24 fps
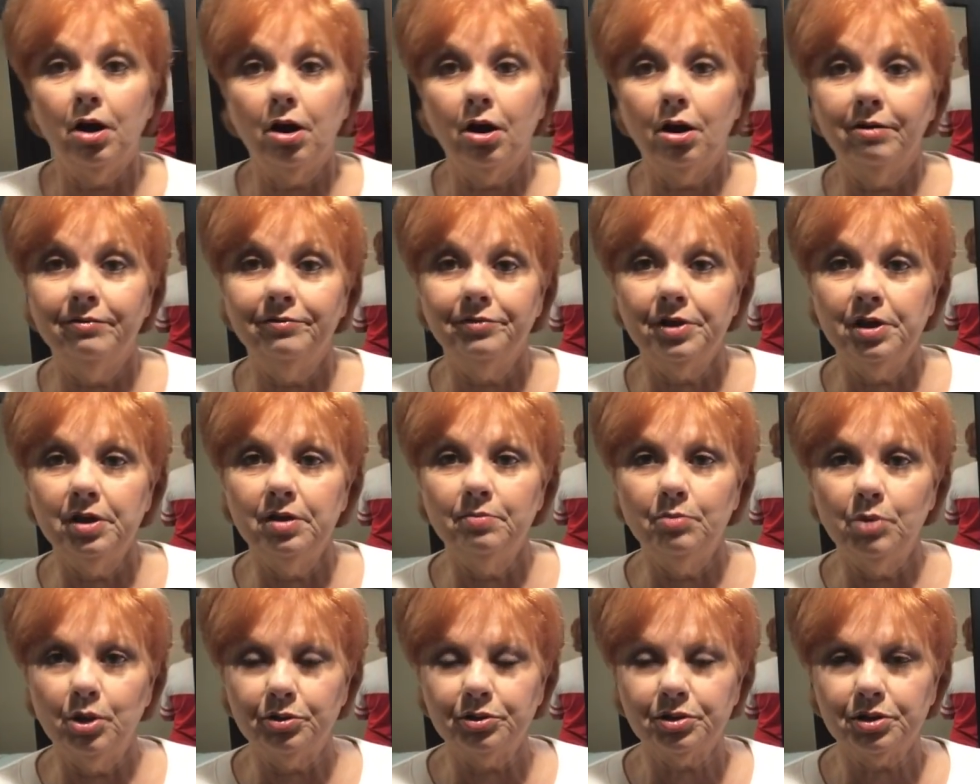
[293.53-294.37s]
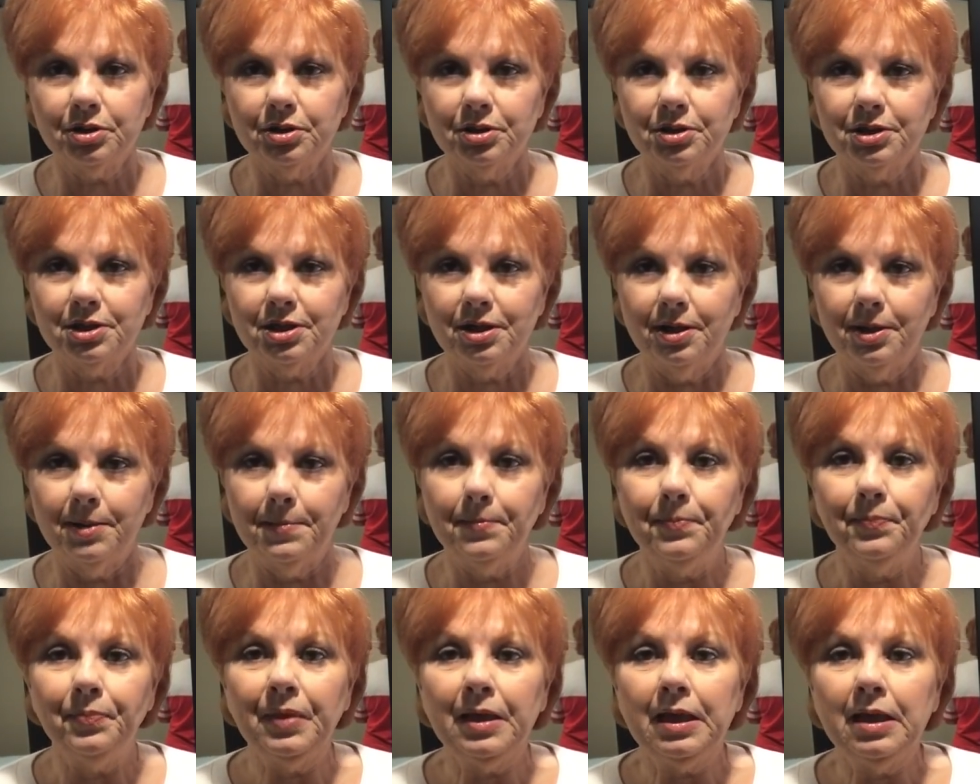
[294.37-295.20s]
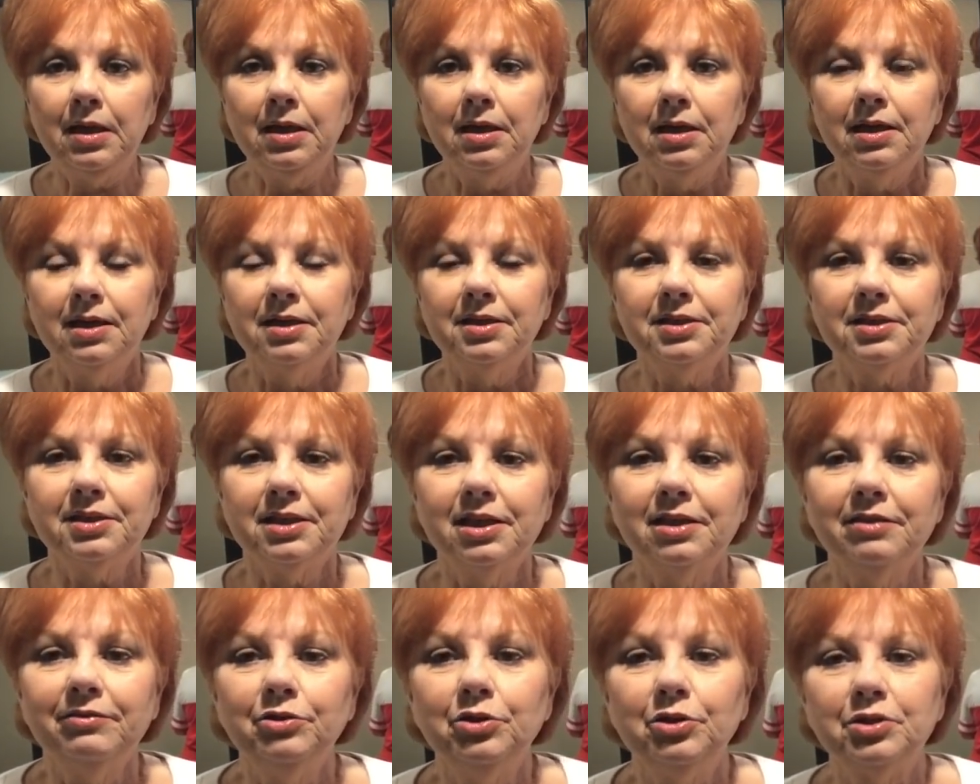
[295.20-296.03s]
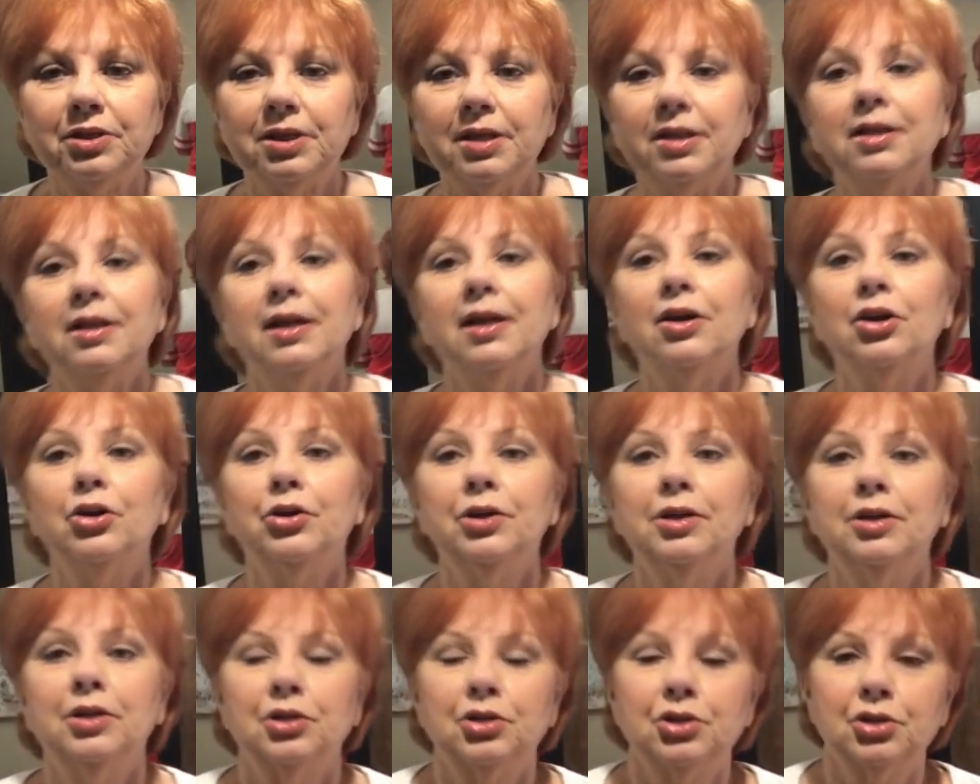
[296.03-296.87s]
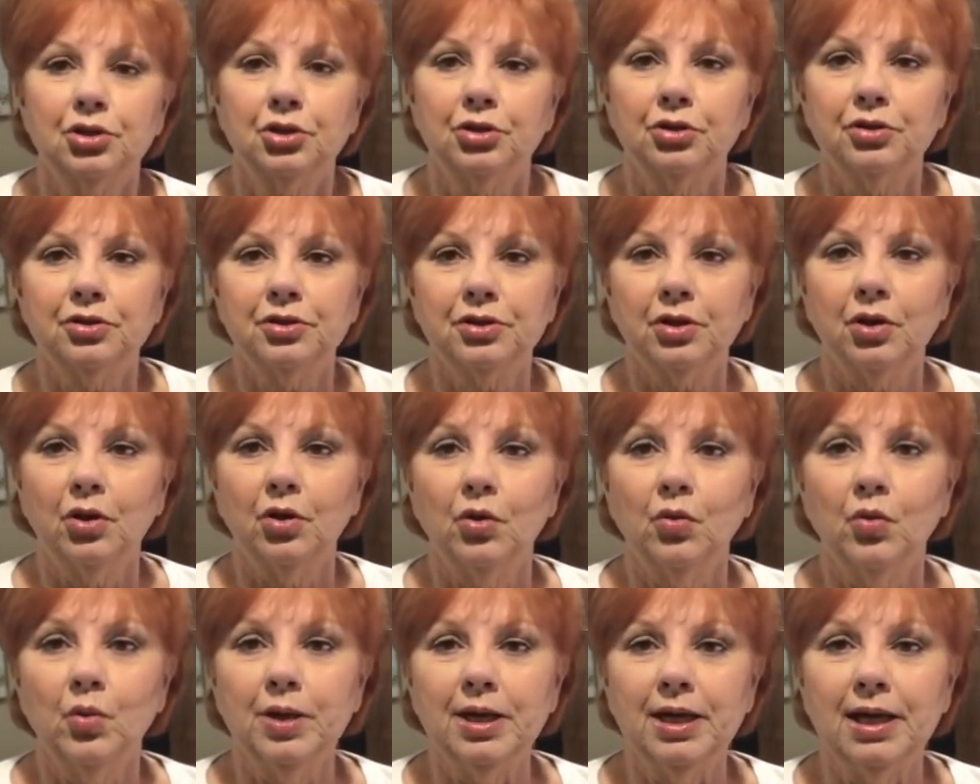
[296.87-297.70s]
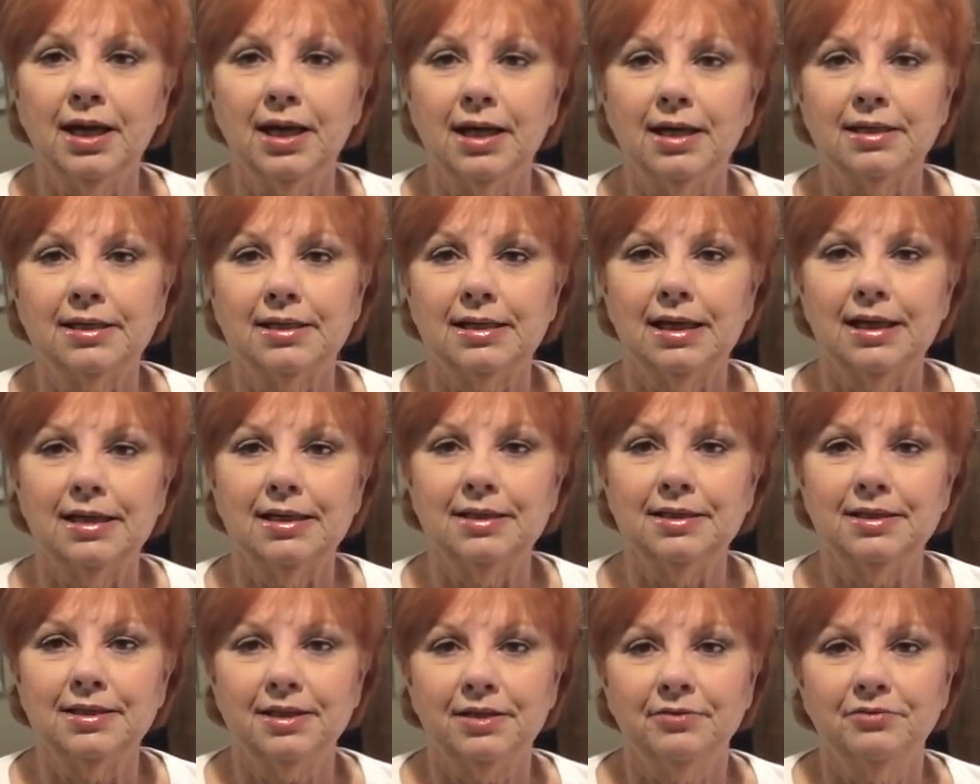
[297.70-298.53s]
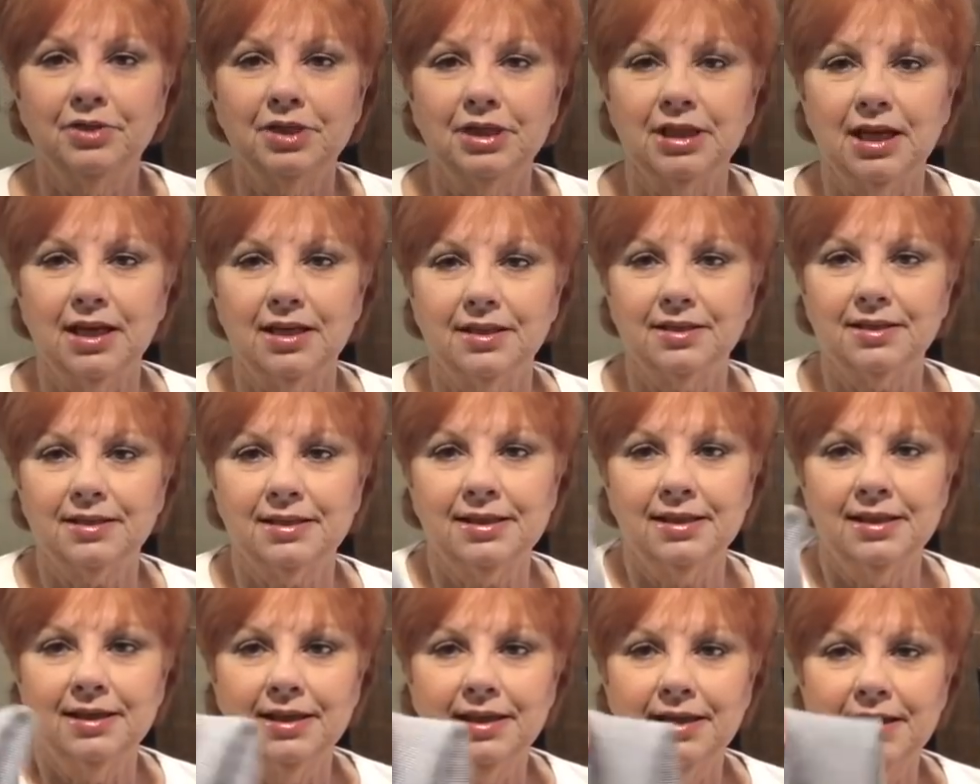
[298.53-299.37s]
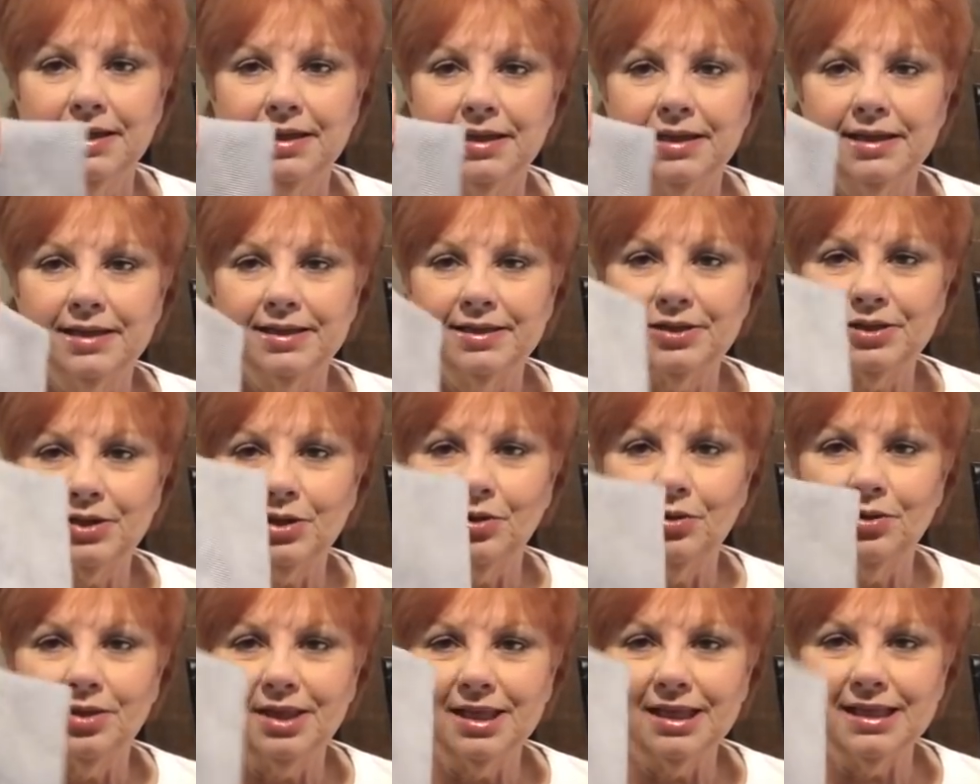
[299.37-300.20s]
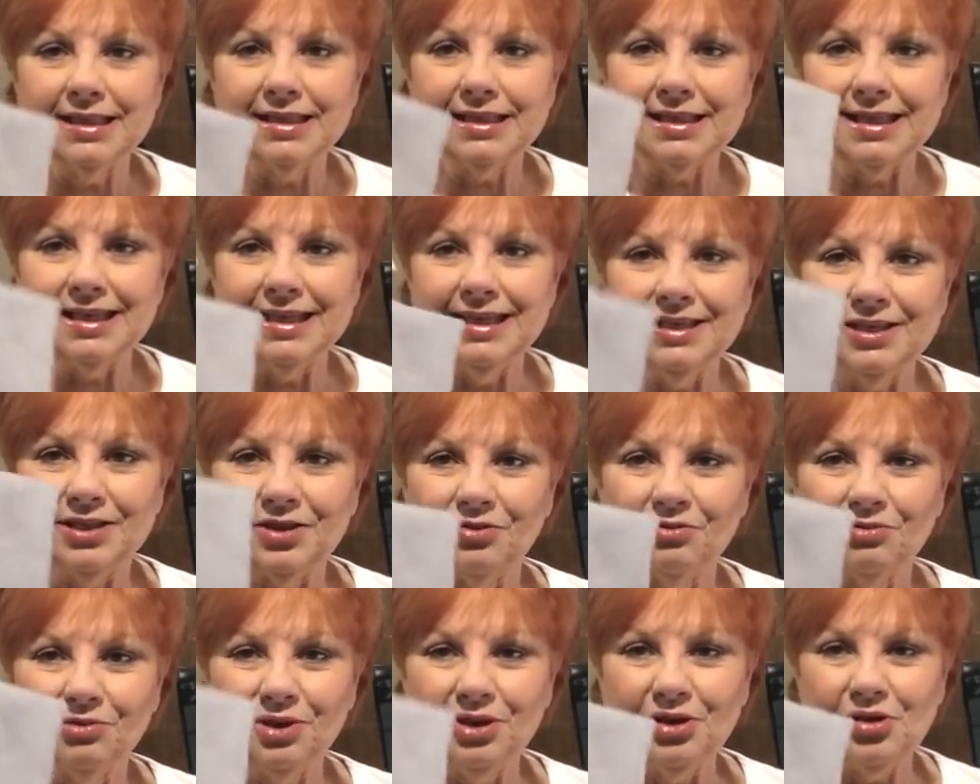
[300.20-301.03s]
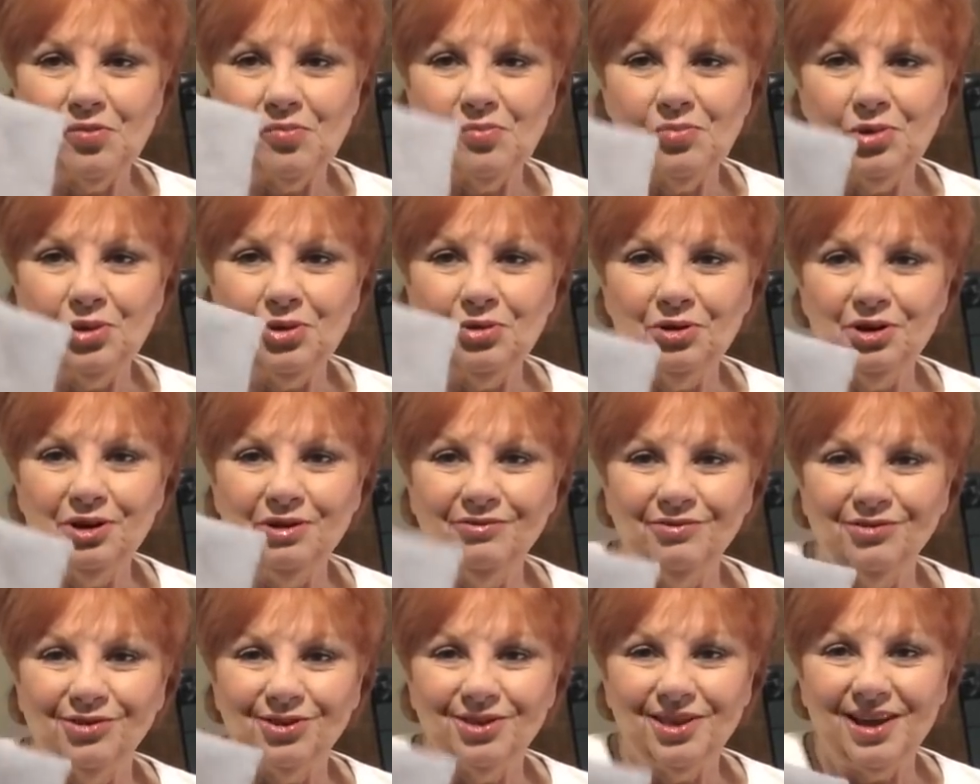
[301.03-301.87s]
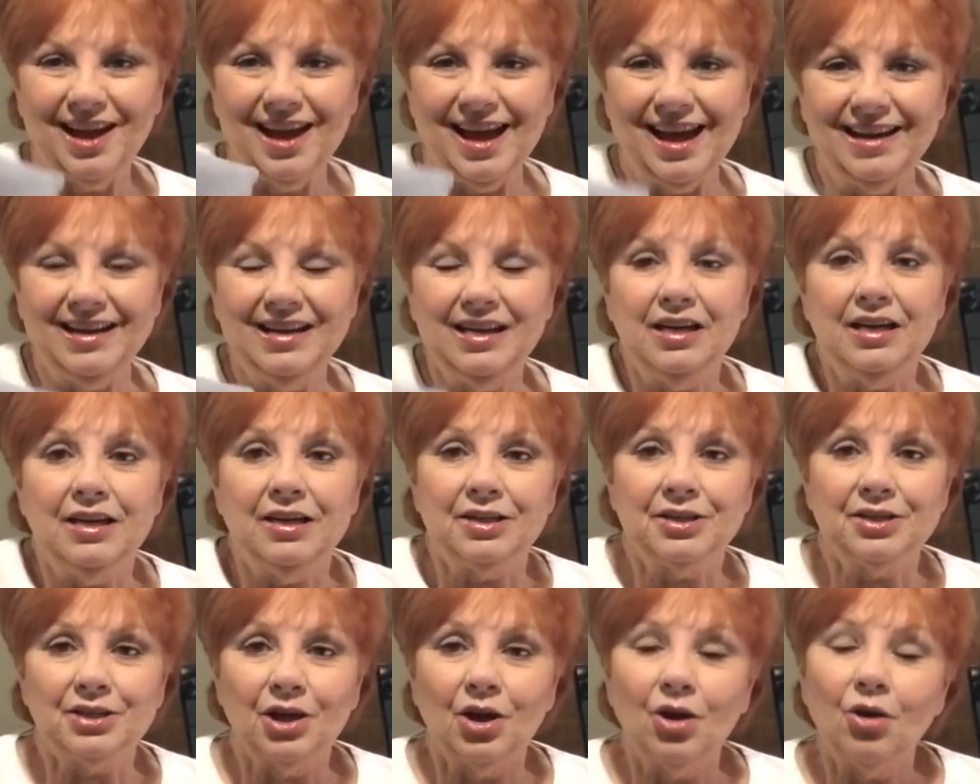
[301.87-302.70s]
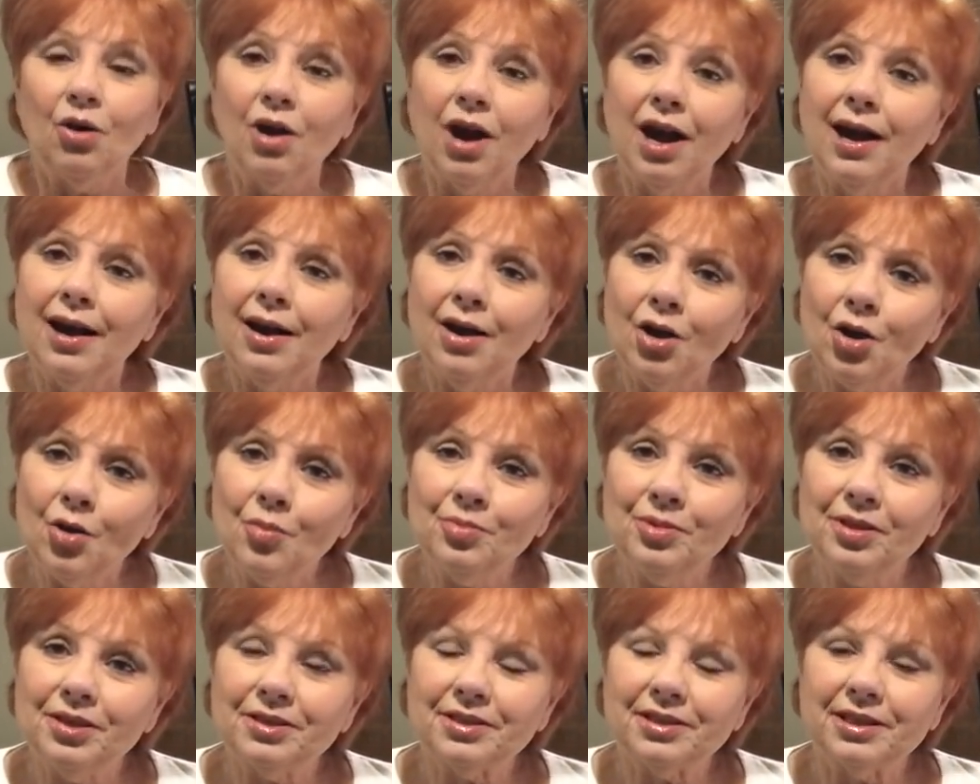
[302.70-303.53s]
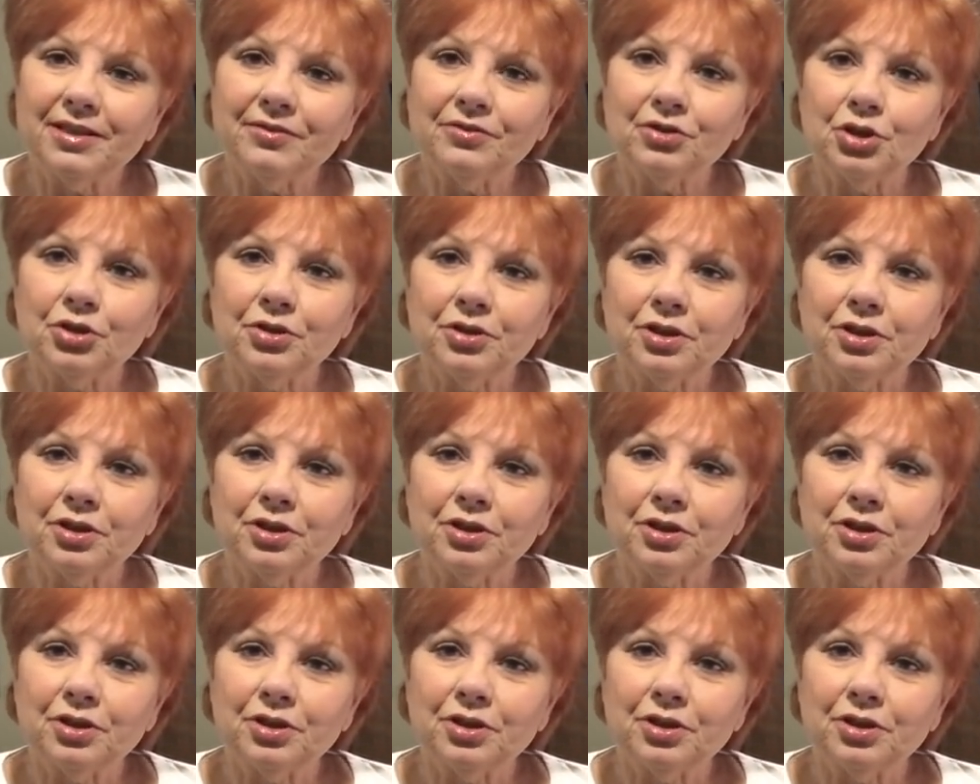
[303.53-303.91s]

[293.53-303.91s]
RV most of the time instead of using the air conditioner, so we get tons of dust. So this is a real beauty for that. So I hope this gives you